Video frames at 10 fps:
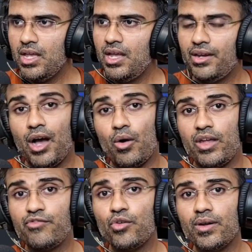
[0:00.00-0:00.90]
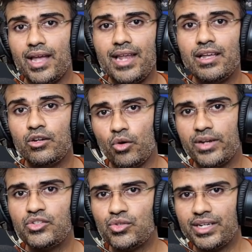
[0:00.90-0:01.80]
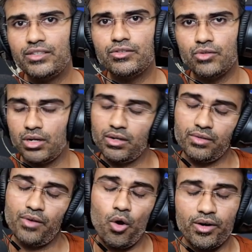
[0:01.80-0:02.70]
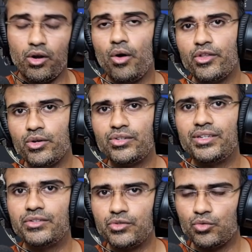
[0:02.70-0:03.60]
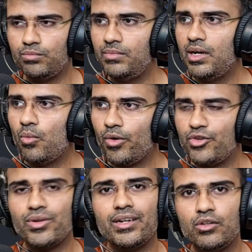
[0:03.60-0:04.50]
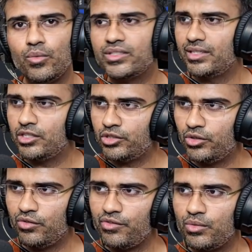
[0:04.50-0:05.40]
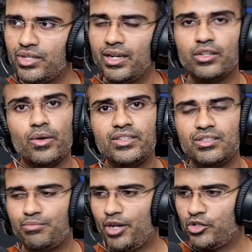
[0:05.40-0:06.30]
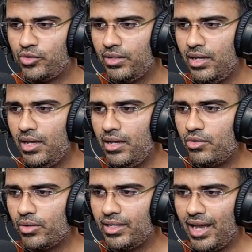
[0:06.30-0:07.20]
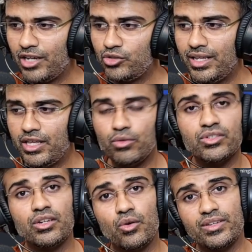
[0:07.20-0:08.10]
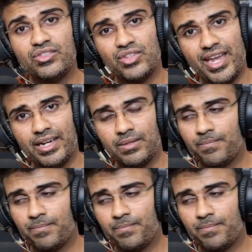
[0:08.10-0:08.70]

Now, if you're in a noise treated or audio treated room, what you can do is instead of using a noise suppression, you can actually use a noise gate.